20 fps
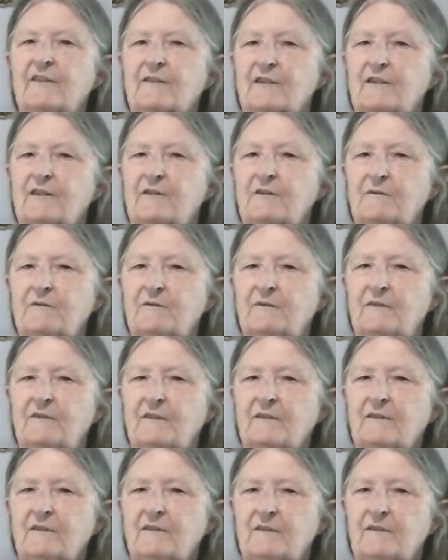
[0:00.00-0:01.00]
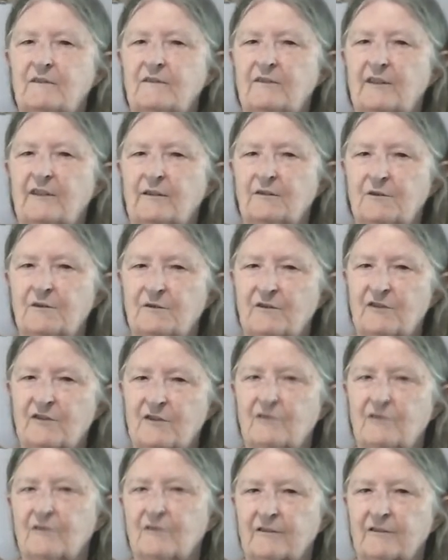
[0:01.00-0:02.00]
own
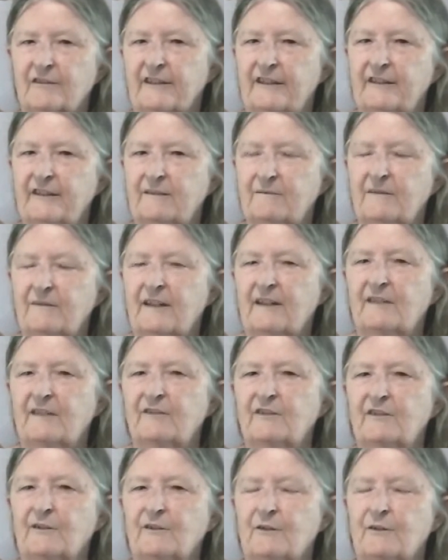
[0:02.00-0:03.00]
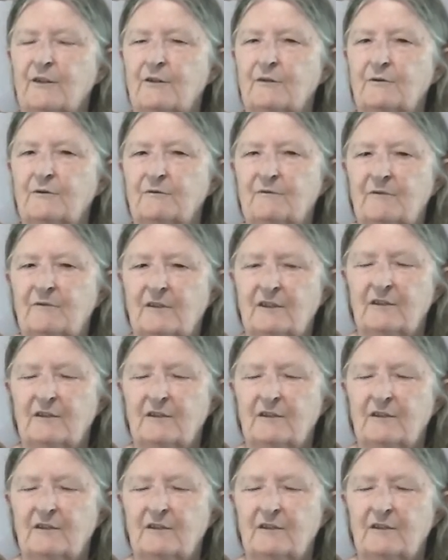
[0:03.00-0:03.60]
story and their own